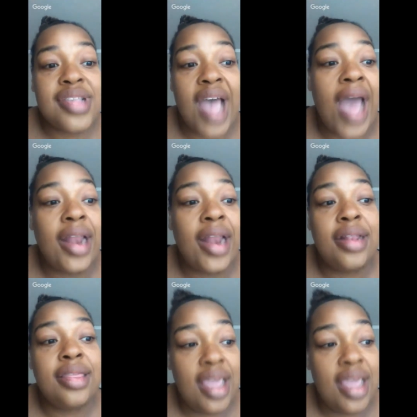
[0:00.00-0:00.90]
I didn't
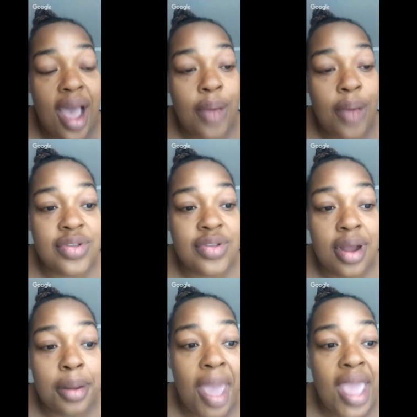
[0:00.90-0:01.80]
think I was going to
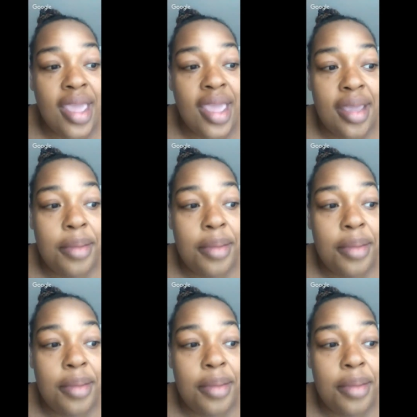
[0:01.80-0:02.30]
make it because